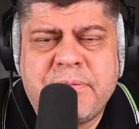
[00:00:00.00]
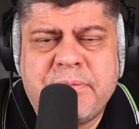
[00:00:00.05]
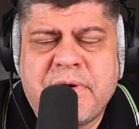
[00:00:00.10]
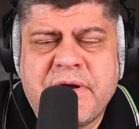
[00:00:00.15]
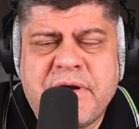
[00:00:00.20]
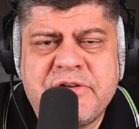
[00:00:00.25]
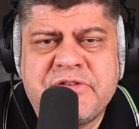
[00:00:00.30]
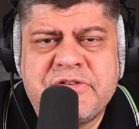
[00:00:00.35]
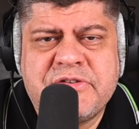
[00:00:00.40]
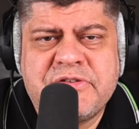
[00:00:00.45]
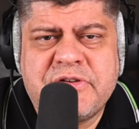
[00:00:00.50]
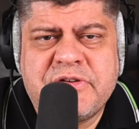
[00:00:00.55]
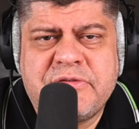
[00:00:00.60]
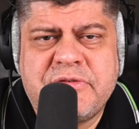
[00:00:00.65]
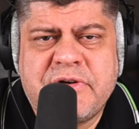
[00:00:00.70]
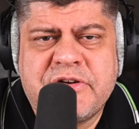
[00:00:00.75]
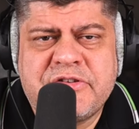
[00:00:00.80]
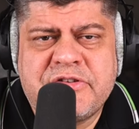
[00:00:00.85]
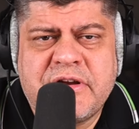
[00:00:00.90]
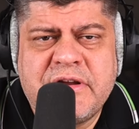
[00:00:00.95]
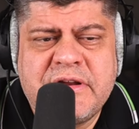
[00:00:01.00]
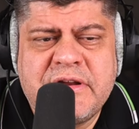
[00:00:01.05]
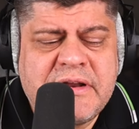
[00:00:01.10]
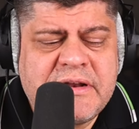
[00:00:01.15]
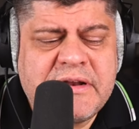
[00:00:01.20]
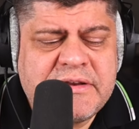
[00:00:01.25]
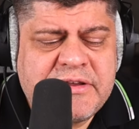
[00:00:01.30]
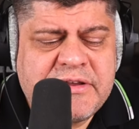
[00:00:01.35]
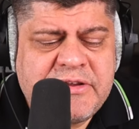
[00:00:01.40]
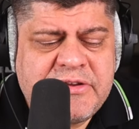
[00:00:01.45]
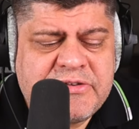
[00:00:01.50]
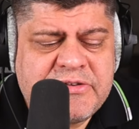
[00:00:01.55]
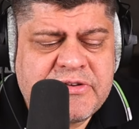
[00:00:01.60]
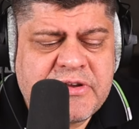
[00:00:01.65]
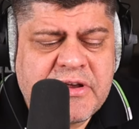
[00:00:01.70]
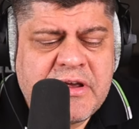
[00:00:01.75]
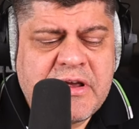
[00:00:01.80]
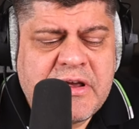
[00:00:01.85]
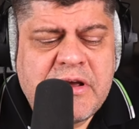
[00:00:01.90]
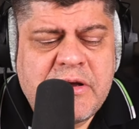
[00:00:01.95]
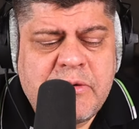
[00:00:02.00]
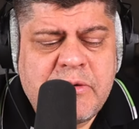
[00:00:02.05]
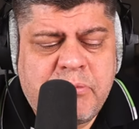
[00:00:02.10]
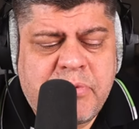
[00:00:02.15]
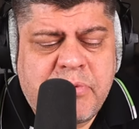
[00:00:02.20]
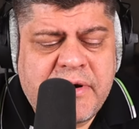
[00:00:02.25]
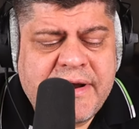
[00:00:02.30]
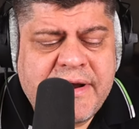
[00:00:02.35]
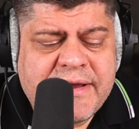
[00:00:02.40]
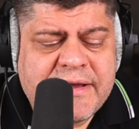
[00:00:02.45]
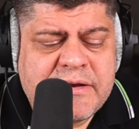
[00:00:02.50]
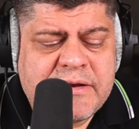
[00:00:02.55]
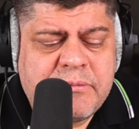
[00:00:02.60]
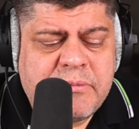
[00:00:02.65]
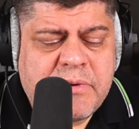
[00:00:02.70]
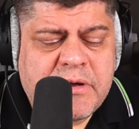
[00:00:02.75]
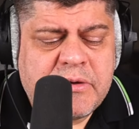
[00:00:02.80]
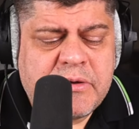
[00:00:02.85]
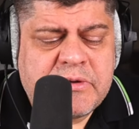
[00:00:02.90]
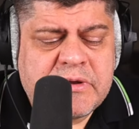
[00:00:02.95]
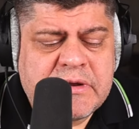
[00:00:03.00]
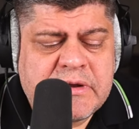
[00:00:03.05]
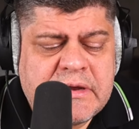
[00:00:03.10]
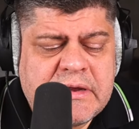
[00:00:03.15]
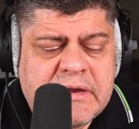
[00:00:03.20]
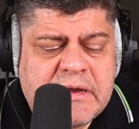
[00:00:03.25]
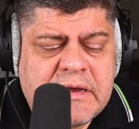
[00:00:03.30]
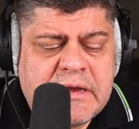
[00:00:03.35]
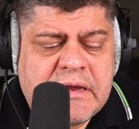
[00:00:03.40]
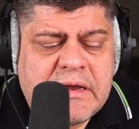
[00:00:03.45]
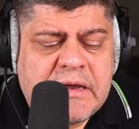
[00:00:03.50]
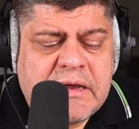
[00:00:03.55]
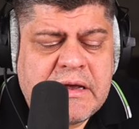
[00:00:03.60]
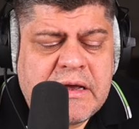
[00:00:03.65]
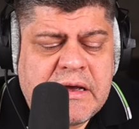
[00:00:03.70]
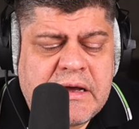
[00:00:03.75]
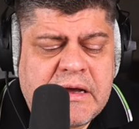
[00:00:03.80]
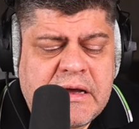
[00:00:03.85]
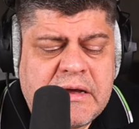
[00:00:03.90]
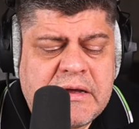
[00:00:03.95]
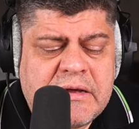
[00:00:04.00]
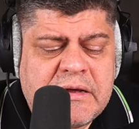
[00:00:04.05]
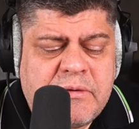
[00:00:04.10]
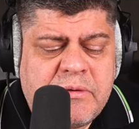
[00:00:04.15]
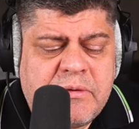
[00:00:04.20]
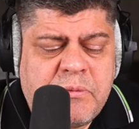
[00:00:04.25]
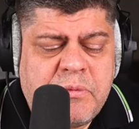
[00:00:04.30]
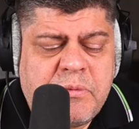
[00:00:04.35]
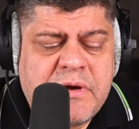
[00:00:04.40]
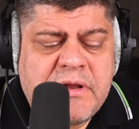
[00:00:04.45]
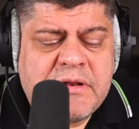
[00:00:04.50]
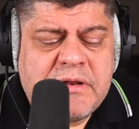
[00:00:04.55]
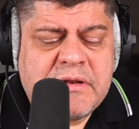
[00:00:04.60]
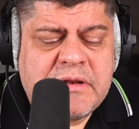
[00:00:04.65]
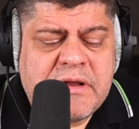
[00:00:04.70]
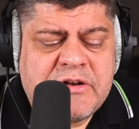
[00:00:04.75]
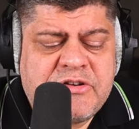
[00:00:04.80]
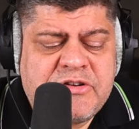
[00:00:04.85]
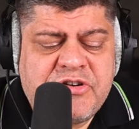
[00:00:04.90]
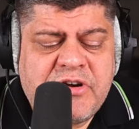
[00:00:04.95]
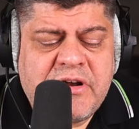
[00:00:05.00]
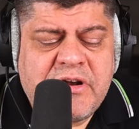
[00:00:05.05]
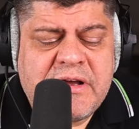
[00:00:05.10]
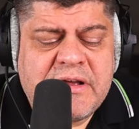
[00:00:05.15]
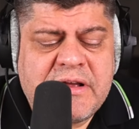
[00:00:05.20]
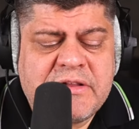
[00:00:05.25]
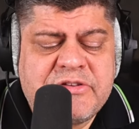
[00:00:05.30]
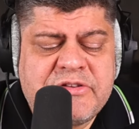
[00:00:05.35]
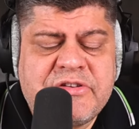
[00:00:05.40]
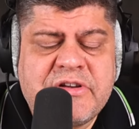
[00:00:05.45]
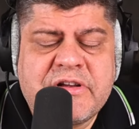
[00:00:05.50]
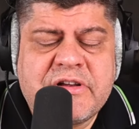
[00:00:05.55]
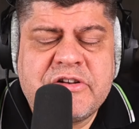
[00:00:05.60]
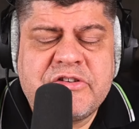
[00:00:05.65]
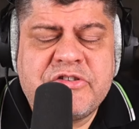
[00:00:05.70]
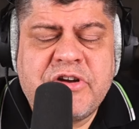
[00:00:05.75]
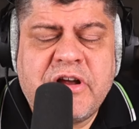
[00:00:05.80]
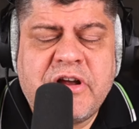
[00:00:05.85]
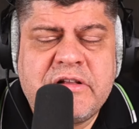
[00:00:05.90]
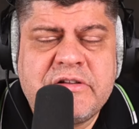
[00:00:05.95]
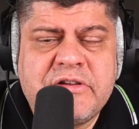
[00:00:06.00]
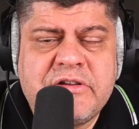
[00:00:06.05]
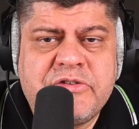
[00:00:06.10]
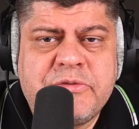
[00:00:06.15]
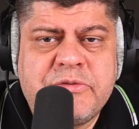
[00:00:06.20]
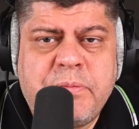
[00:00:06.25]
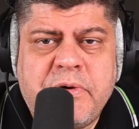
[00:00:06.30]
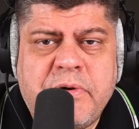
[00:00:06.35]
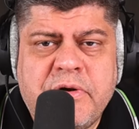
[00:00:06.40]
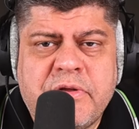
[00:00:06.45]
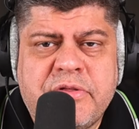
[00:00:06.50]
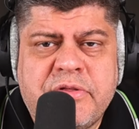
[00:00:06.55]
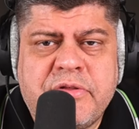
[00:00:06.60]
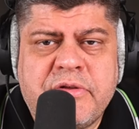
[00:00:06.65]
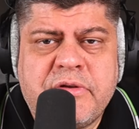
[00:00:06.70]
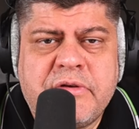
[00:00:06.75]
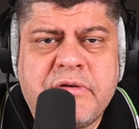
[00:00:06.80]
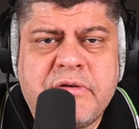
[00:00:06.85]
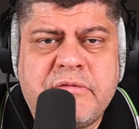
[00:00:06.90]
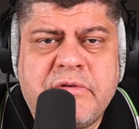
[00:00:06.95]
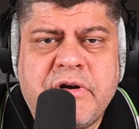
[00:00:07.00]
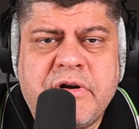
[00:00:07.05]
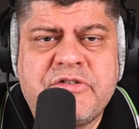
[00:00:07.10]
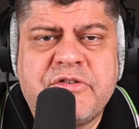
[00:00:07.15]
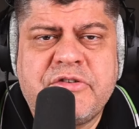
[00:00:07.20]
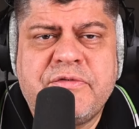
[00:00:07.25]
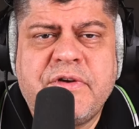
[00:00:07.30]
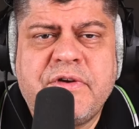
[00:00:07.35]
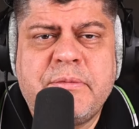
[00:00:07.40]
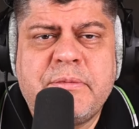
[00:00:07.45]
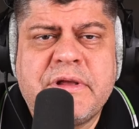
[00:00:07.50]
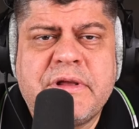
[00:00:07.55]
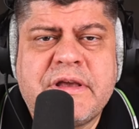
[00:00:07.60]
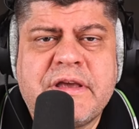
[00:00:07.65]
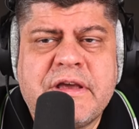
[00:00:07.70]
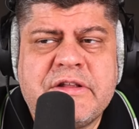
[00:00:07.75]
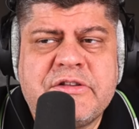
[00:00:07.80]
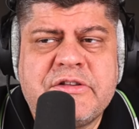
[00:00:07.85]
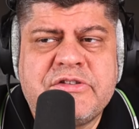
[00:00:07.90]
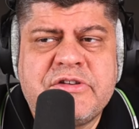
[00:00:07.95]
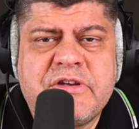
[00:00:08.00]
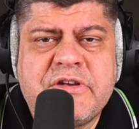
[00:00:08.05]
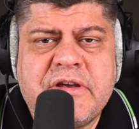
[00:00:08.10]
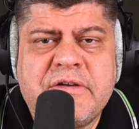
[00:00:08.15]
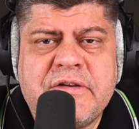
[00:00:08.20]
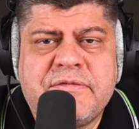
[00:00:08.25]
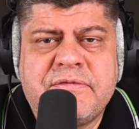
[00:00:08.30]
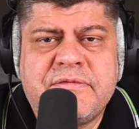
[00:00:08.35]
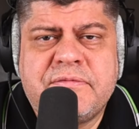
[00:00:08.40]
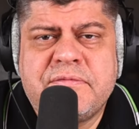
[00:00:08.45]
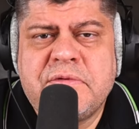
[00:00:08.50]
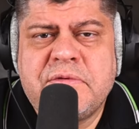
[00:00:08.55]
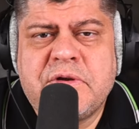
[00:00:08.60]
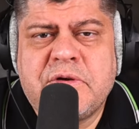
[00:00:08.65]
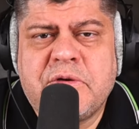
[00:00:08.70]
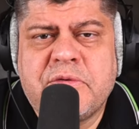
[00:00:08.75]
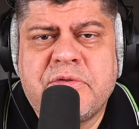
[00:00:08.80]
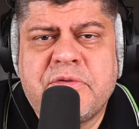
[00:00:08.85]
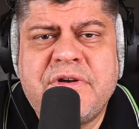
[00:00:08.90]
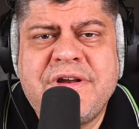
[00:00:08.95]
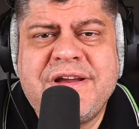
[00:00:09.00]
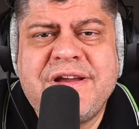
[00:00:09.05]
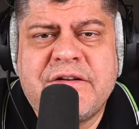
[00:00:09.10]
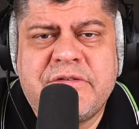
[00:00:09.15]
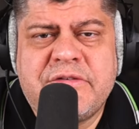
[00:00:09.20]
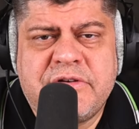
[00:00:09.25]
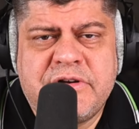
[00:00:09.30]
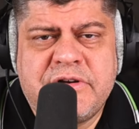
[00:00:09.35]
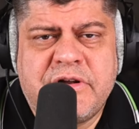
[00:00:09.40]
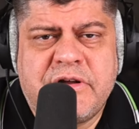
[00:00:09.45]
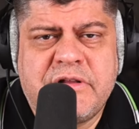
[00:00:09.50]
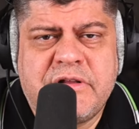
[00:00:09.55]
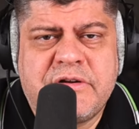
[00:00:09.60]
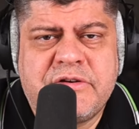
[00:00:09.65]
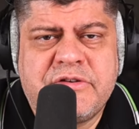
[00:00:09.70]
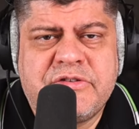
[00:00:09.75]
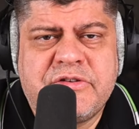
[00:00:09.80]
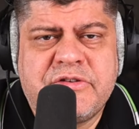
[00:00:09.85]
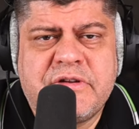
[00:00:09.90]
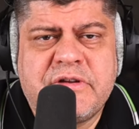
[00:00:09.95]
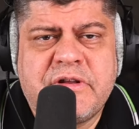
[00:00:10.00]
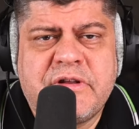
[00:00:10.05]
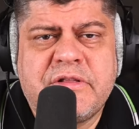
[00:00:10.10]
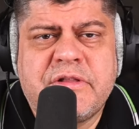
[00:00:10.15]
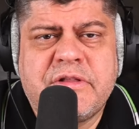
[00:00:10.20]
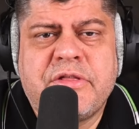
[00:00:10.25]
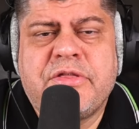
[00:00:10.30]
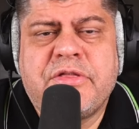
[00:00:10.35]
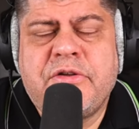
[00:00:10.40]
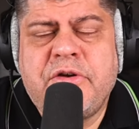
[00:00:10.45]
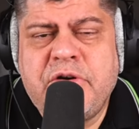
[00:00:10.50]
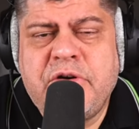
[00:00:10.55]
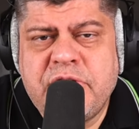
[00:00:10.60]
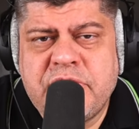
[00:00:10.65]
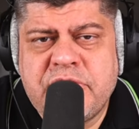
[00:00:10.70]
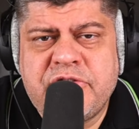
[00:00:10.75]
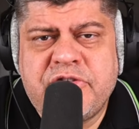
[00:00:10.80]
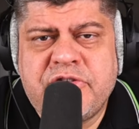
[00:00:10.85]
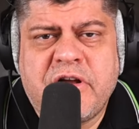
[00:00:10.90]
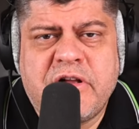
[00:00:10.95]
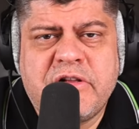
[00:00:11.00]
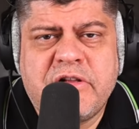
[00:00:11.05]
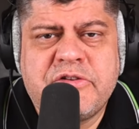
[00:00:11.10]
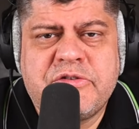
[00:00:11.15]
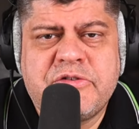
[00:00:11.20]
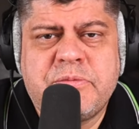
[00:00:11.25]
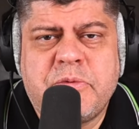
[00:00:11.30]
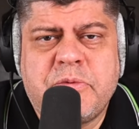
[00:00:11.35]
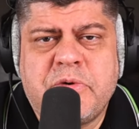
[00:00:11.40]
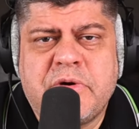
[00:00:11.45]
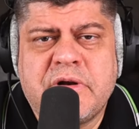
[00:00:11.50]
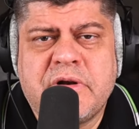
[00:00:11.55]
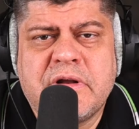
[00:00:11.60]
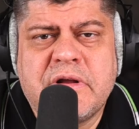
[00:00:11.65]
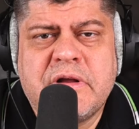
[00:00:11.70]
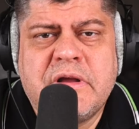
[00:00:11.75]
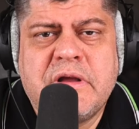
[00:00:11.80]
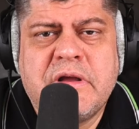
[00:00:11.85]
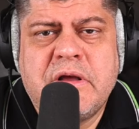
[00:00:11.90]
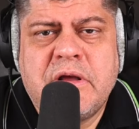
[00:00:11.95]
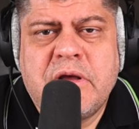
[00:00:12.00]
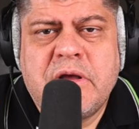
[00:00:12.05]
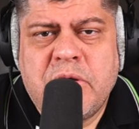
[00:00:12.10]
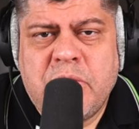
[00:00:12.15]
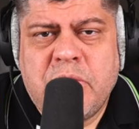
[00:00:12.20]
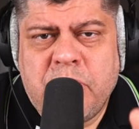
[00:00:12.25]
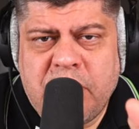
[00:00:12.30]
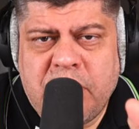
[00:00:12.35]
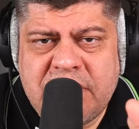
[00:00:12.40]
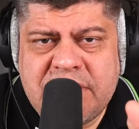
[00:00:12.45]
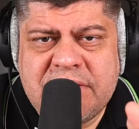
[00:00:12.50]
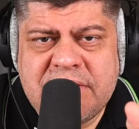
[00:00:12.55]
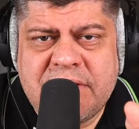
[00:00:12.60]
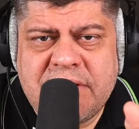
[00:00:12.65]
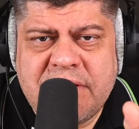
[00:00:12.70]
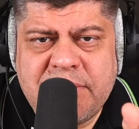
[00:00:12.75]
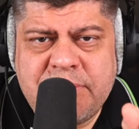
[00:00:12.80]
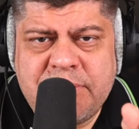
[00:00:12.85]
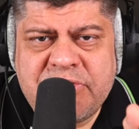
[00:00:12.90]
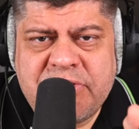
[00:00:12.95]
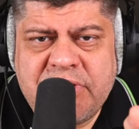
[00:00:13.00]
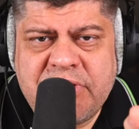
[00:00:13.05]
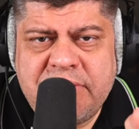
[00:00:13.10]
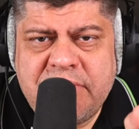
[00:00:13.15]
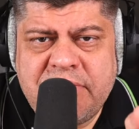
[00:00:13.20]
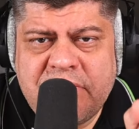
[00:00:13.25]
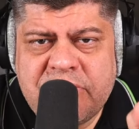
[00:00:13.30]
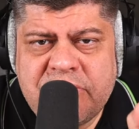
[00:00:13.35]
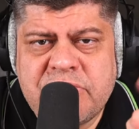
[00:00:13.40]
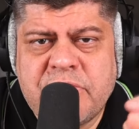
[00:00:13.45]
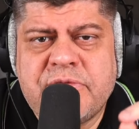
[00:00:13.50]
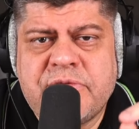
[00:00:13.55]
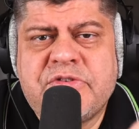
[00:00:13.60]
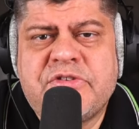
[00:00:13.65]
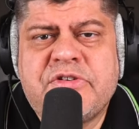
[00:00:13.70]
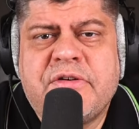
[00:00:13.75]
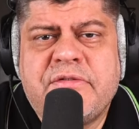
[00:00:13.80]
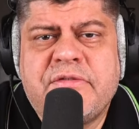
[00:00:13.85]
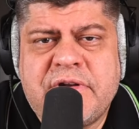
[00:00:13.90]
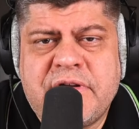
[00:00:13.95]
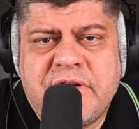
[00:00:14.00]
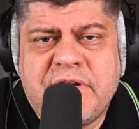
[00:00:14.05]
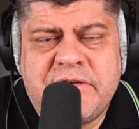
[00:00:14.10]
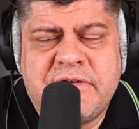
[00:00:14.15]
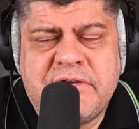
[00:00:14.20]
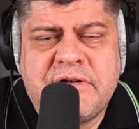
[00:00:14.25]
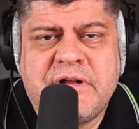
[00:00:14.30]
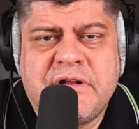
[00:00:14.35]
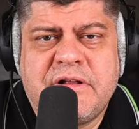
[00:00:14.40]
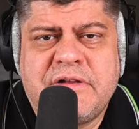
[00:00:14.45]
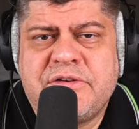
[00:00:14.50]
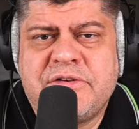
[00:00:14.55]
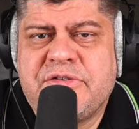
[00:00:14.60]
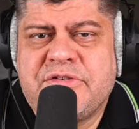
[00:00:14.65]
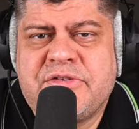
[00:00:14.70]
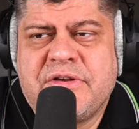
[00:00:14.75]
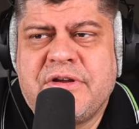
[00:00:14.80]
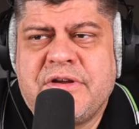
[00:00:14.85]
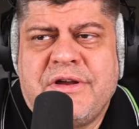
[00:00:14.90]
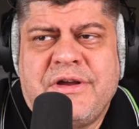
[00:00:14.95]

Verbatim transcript: prices in Russia. And then he's bragging about uh, when a child, second child is birth, Russian family can save, you know, $300. And then the third child is born, one time savings of $700.